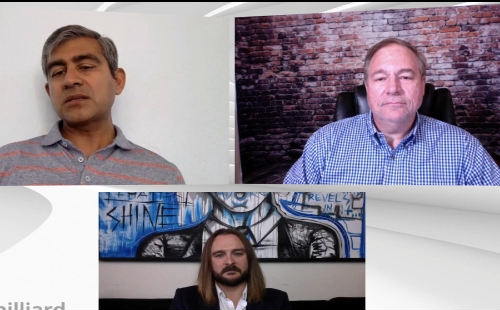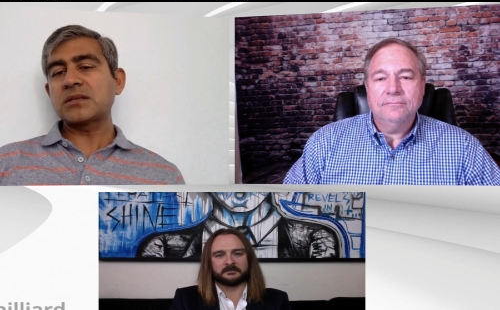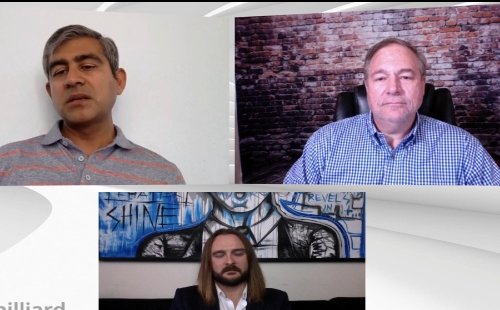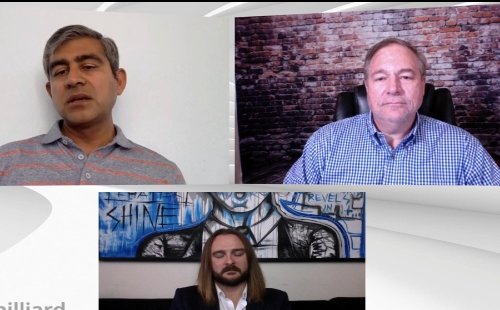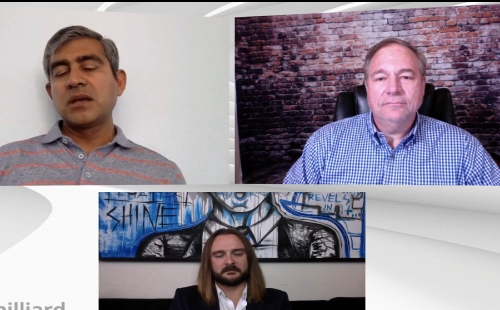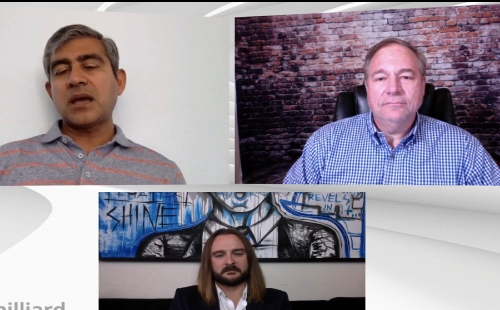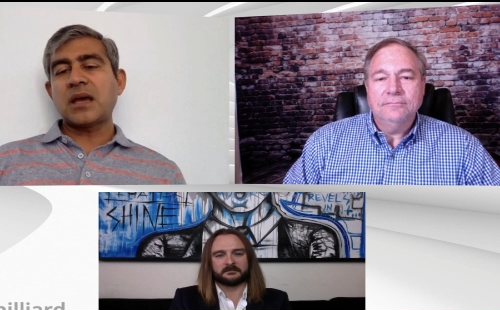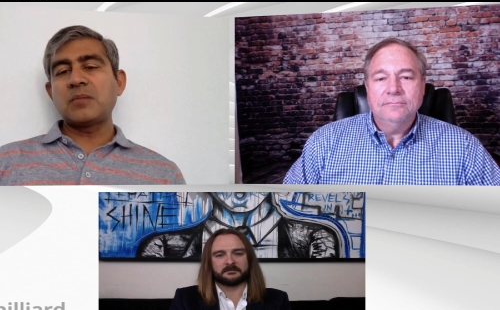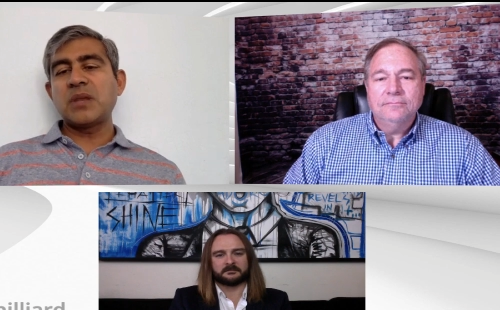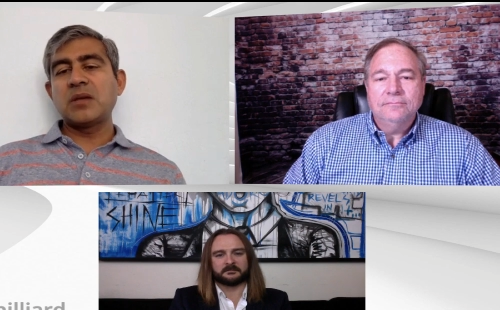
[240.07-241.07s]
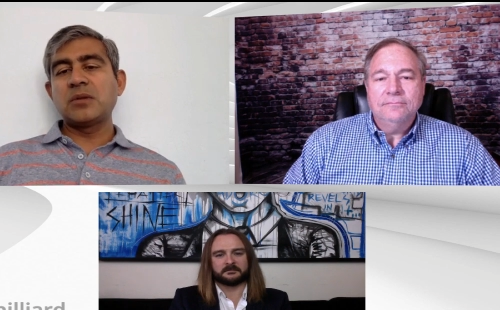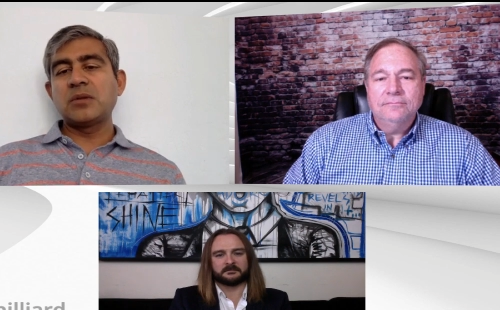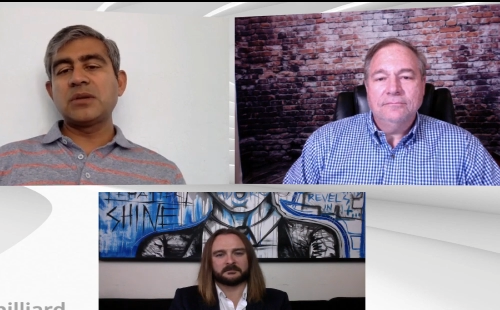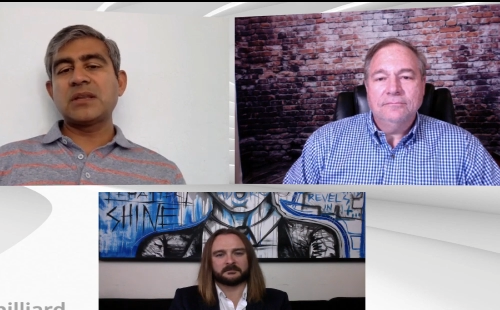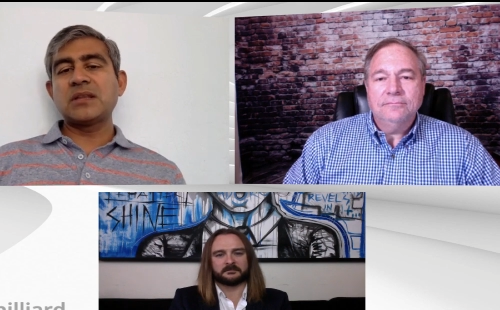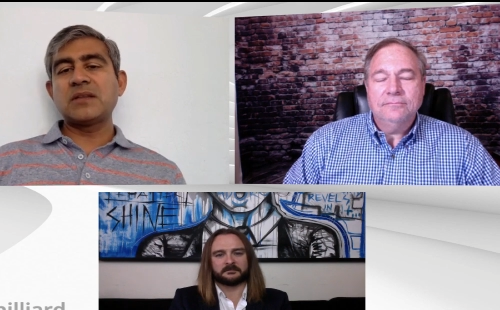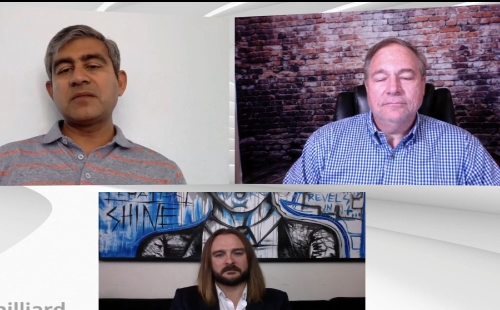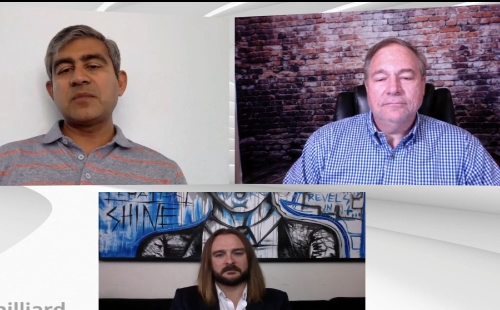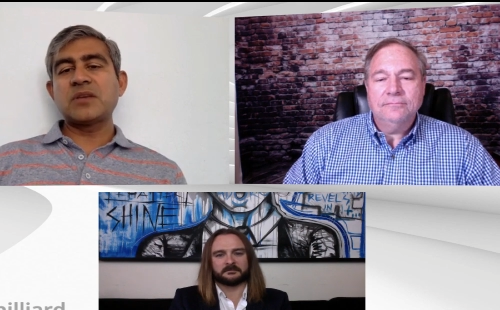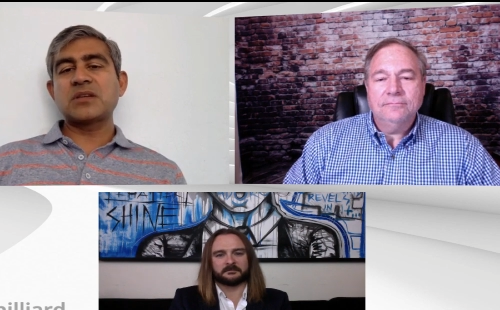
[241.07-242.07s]
Speaker 1: things and be able to get
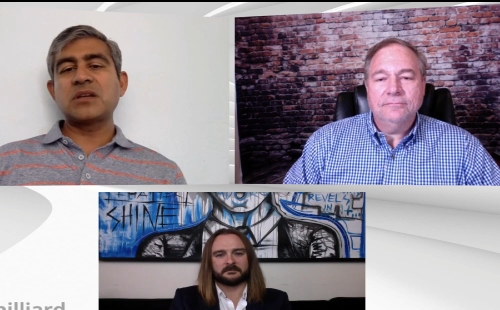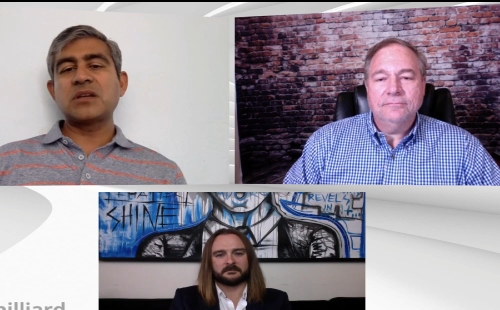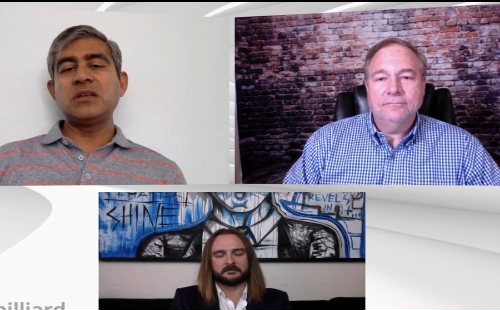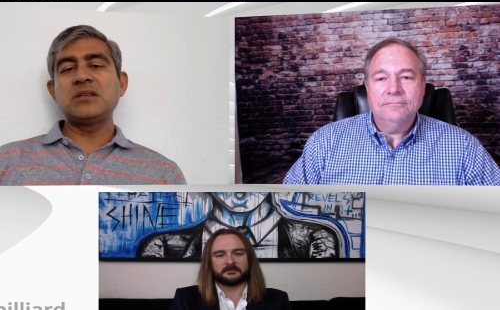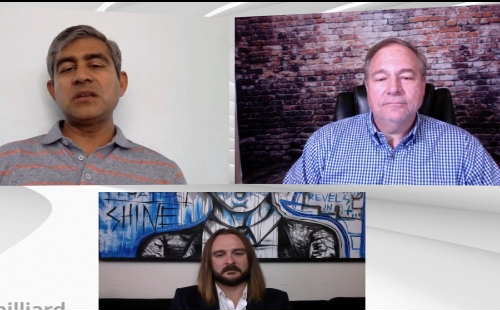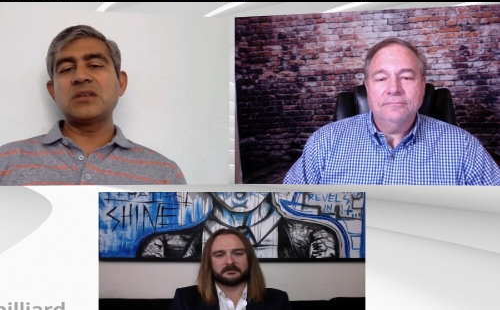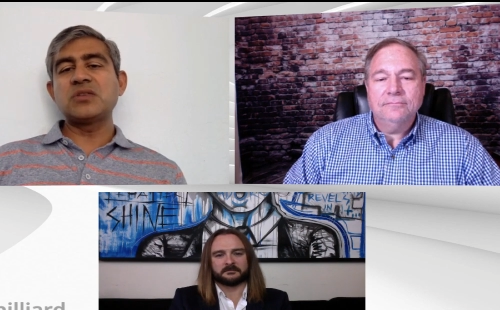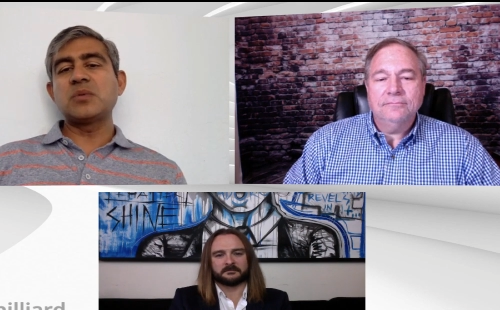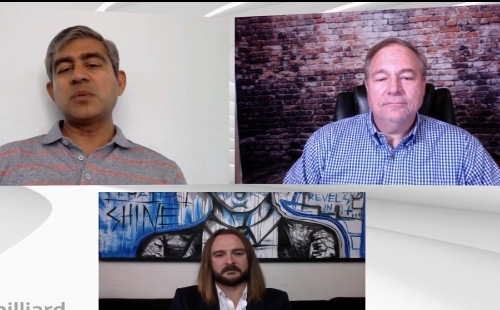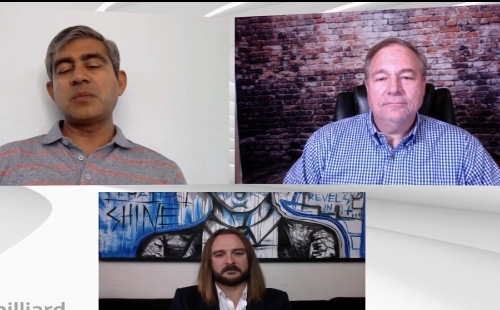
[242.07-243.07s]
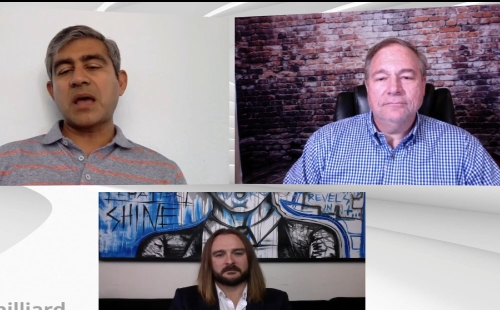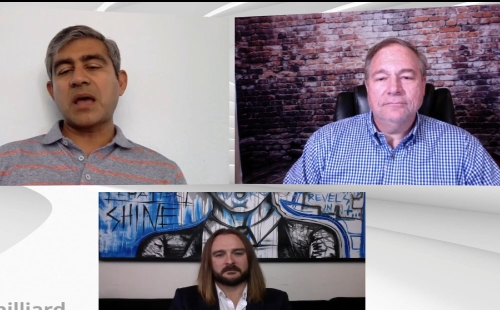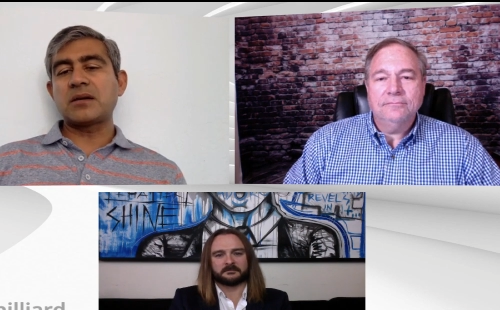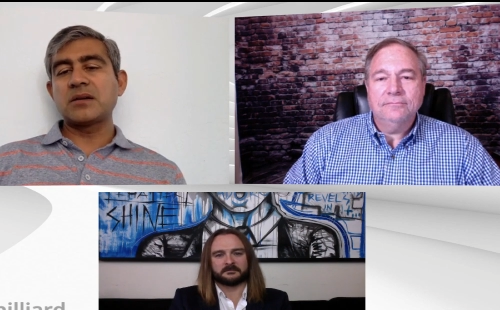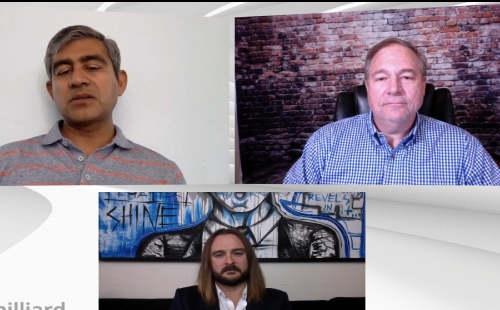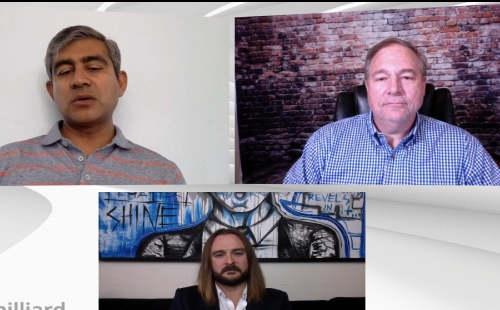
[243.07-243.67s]
that information in an easy, consumable manner.